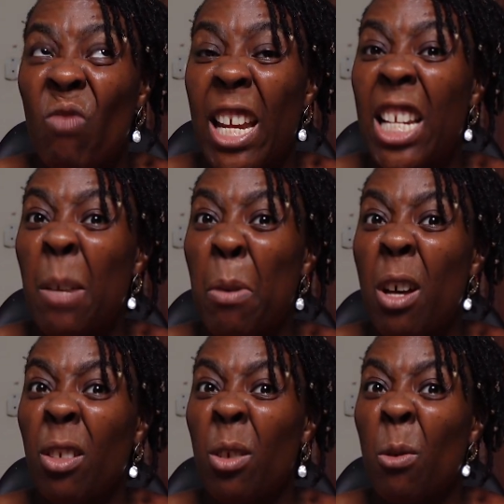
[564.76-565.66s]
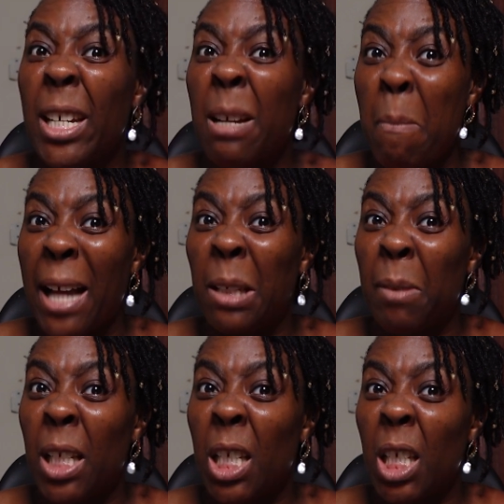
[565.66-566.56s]
interpersonal
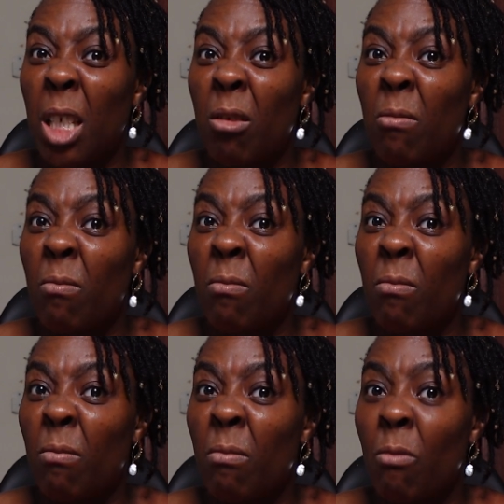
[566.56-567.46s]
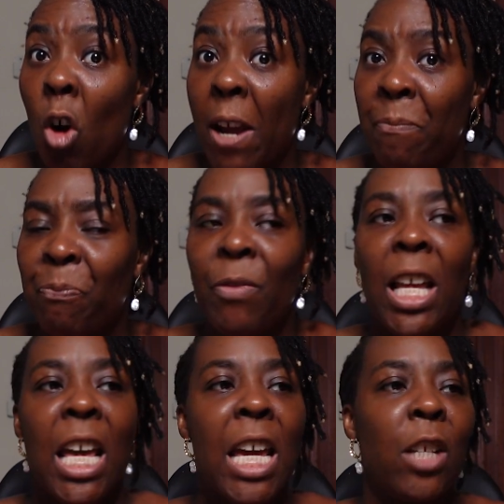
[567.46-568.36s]
incompatibilities. Right?
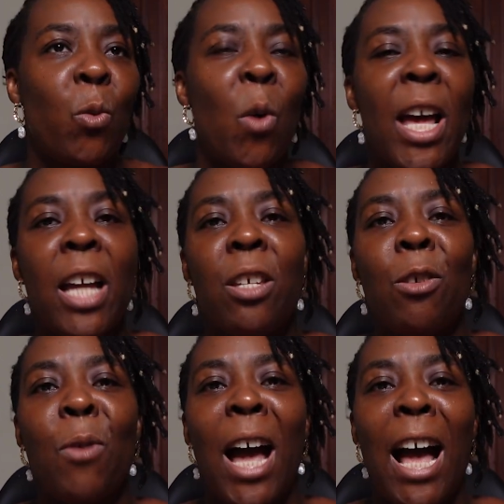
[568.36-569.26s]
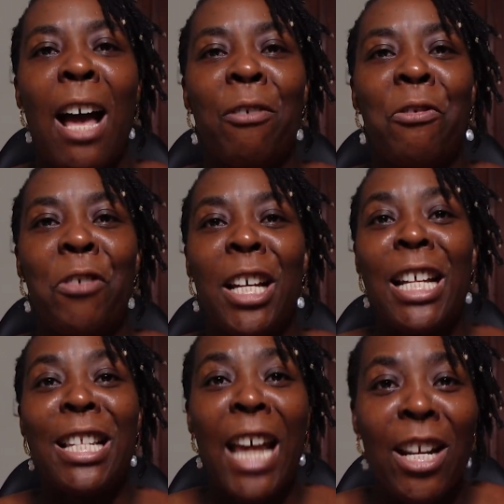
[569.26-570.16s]
It's where you have
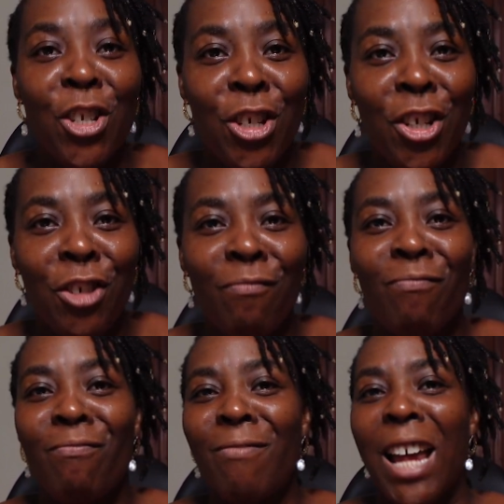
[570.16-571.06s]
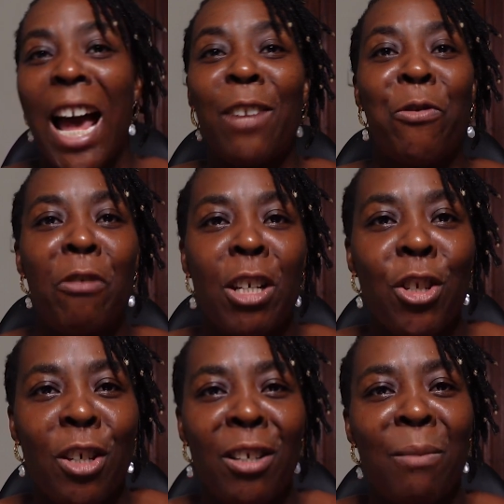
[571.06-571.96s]
tension and
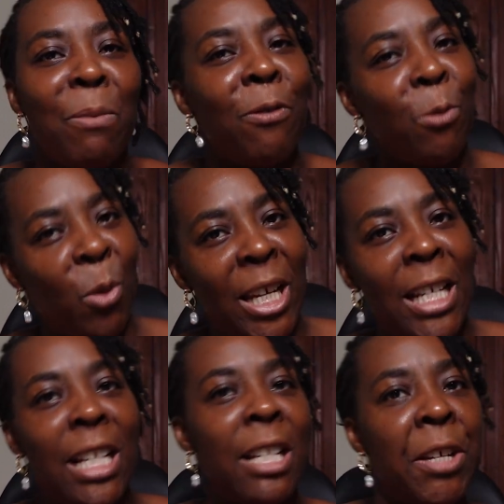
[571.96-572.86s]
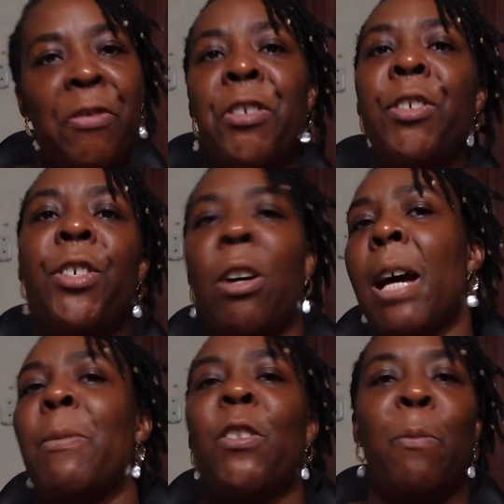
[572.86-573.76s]
friction between different
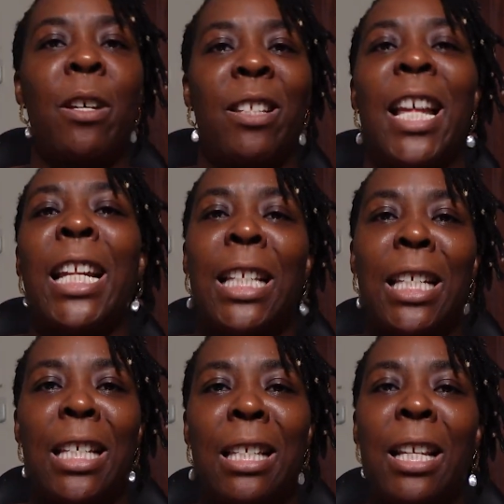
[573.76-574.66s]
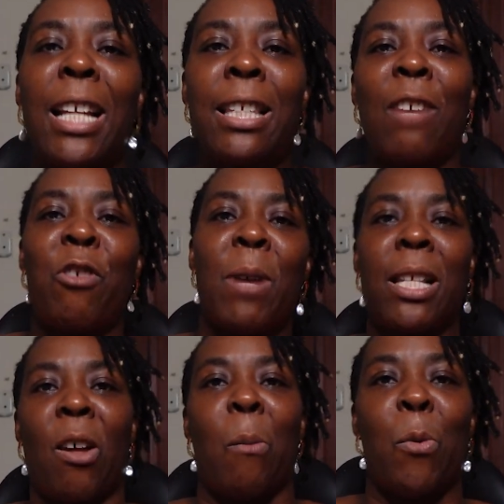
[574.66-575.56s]
types of personalities. So let's give you an
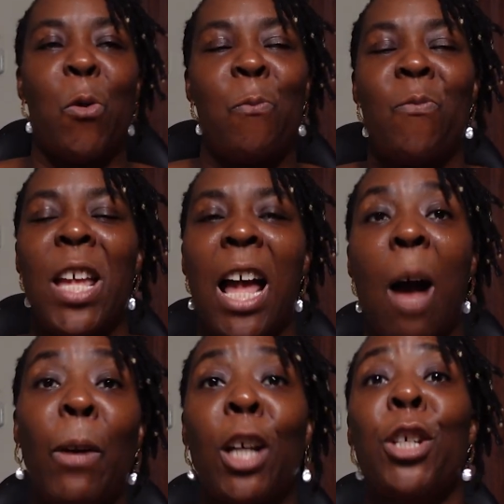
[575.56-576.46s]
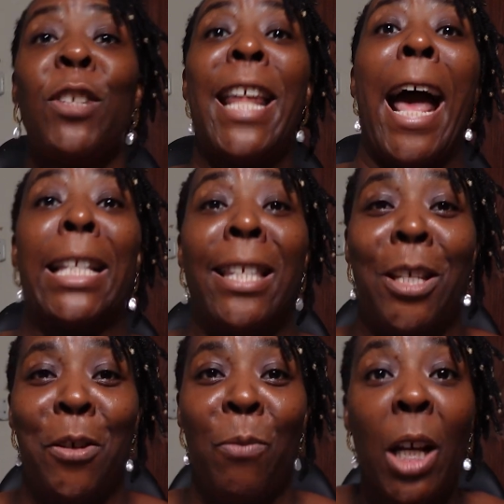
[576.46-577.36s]
example. And we're going to use Nat.
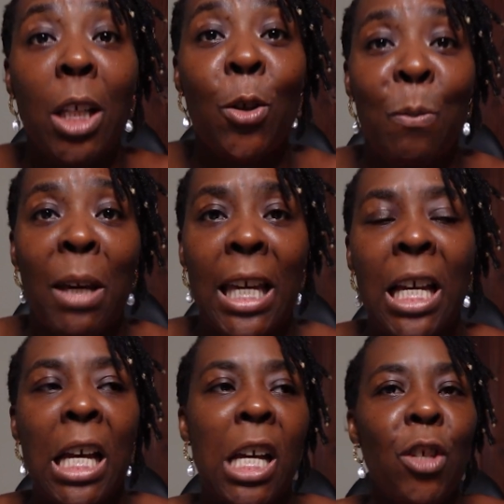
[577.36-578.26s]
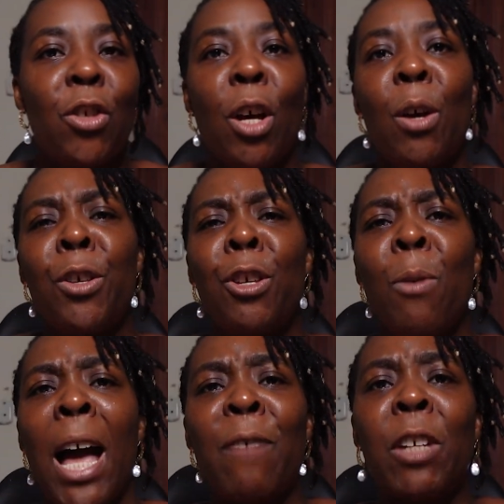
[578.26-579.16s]
We're going to use me. So
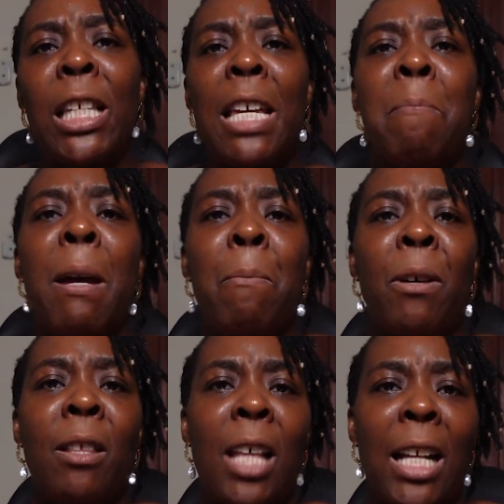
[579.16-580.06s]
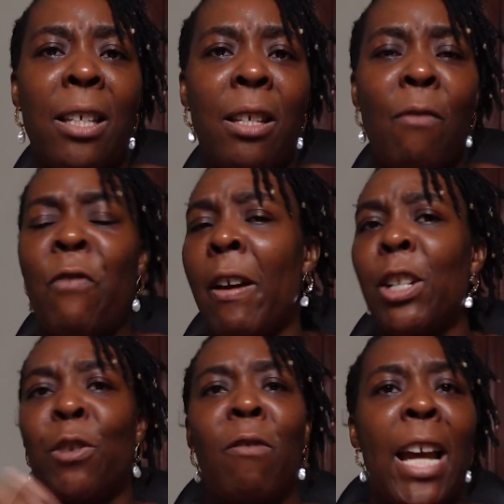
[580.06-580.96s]
you have a team member that's
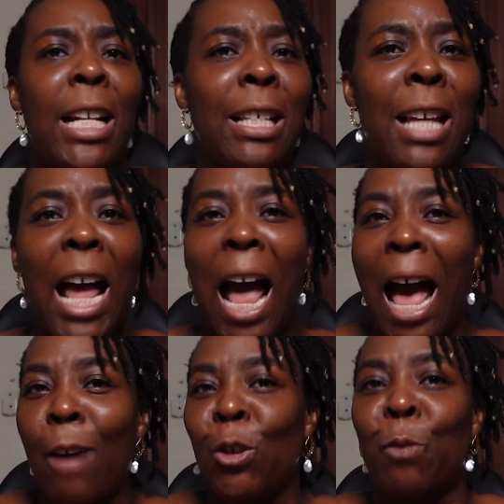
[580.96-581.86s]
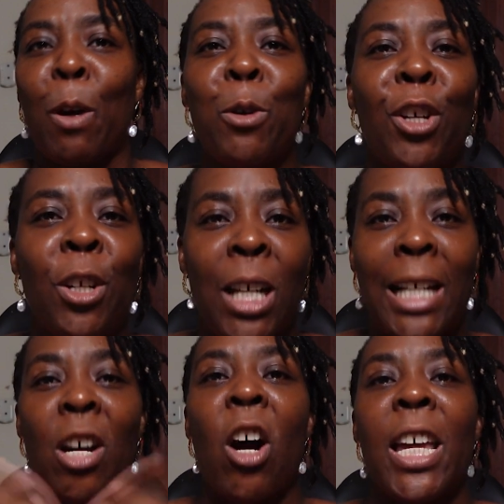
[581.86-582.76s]
very direct, outspoken,
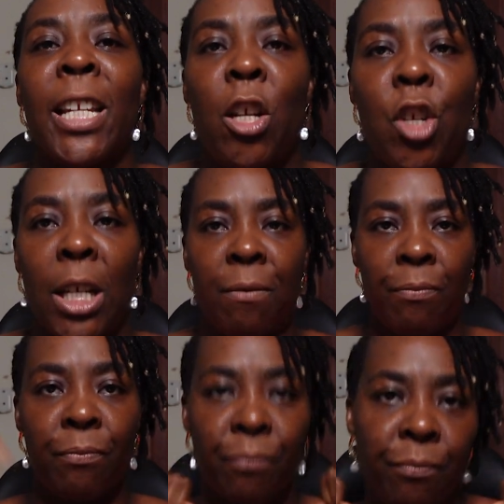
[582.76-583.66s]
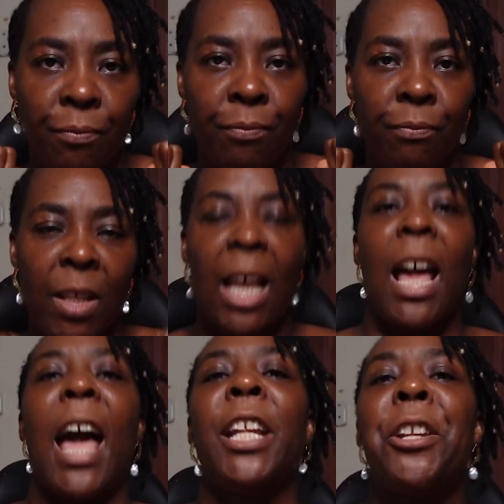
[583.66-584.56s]
and high energy. Me!
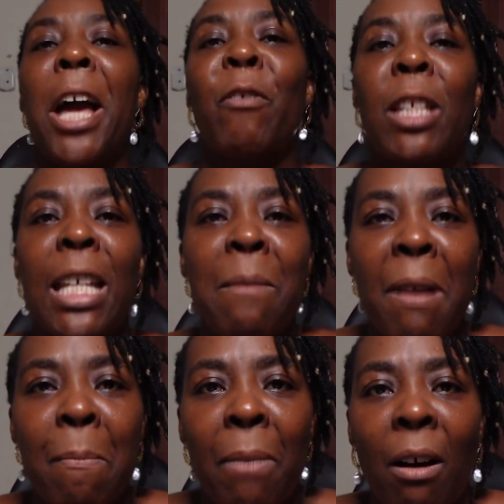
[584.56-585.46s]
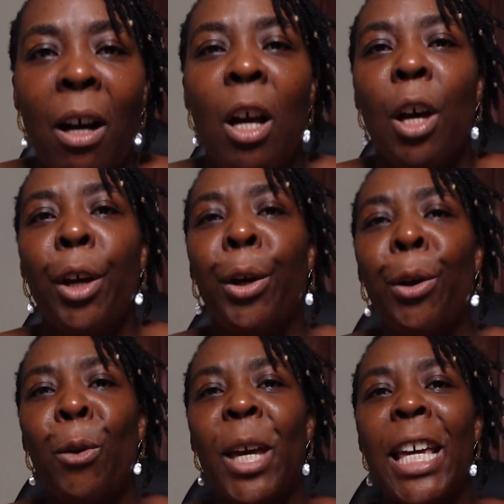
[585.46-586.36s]
And then you have a team member
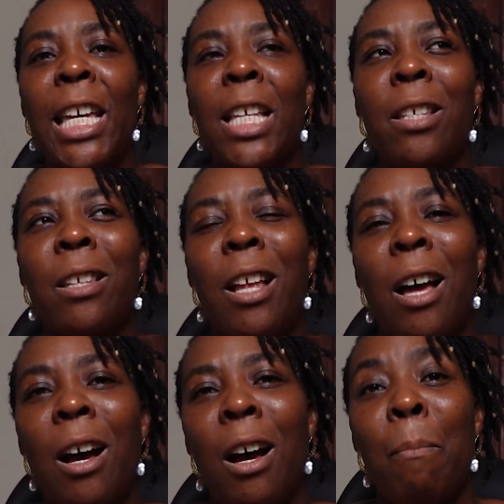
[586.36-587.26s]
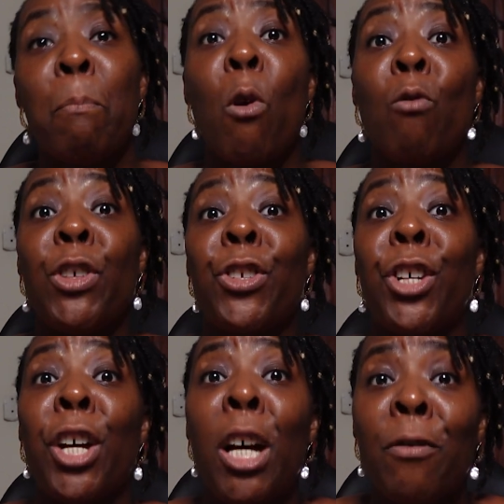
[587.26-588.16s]
who is more
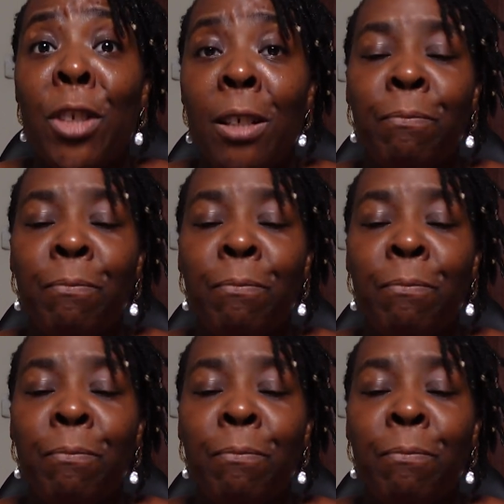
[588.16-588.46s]
reserved,